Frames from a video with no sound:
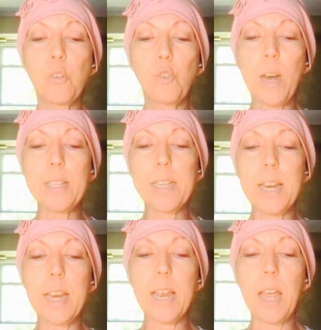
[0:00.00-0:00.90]

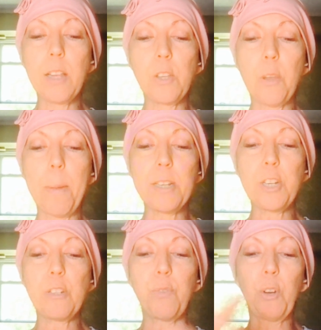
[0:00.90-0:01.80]
Dressing, so they're
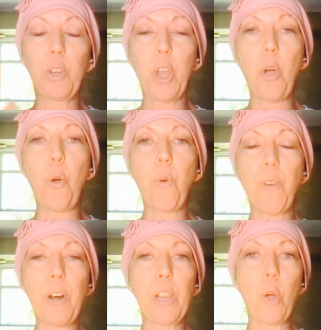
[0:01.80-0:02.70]
best used for
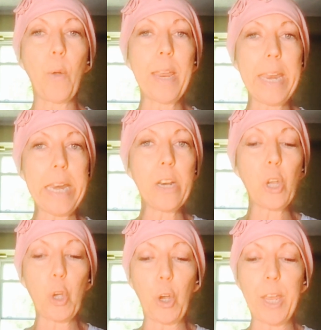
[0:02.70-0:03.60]
very low heat
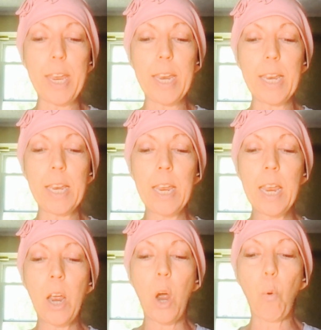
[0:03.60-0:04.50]
cooking
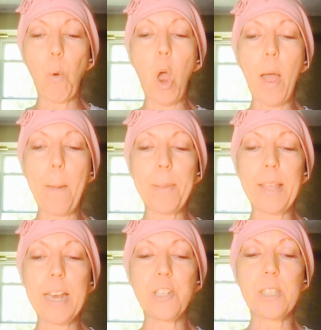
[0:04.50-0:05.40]
or raw
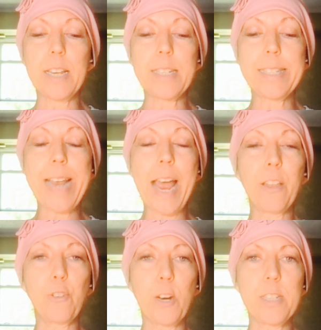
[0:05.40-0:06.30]
applications like
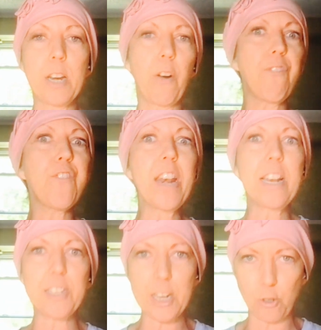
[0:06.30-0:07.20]
salad dressing or
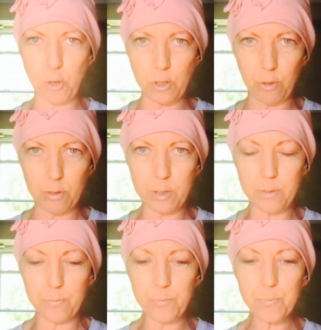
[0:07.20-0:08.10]
finishing
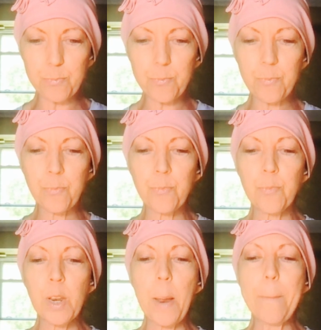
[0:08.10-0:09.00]
drizzles.
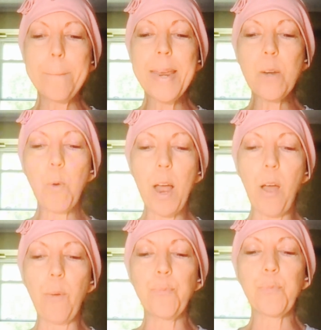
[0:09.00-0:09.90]

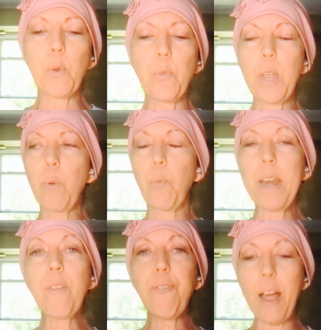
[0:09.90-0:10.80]
Meanwhile, the
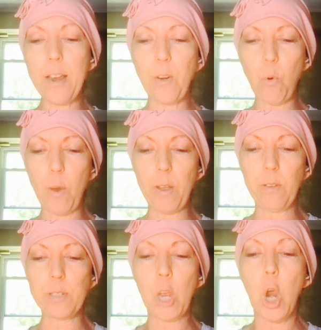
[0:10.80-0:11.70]
refined
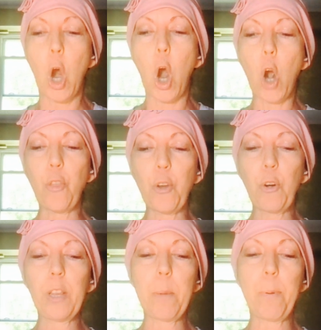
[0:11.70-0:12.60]
oils are
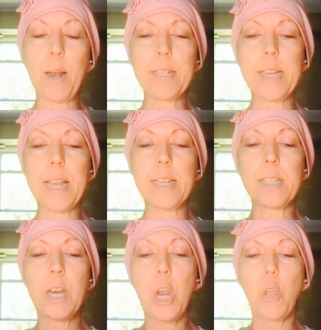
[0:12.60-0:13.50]
thoroughly
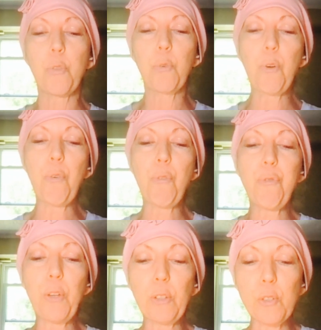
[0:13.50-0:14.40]
processed through
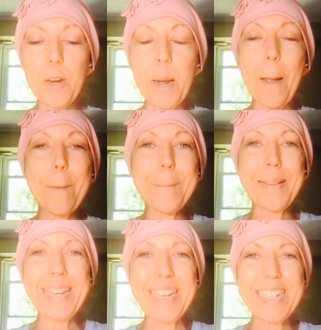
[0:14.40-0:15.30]
filtering,
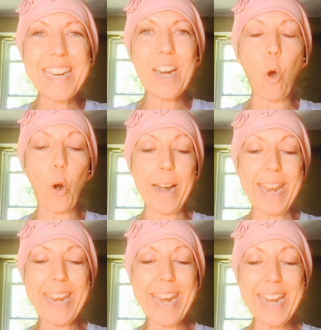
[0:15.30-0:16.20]
bleaching, or
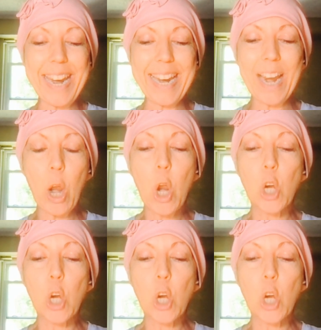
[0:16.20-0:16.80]
heating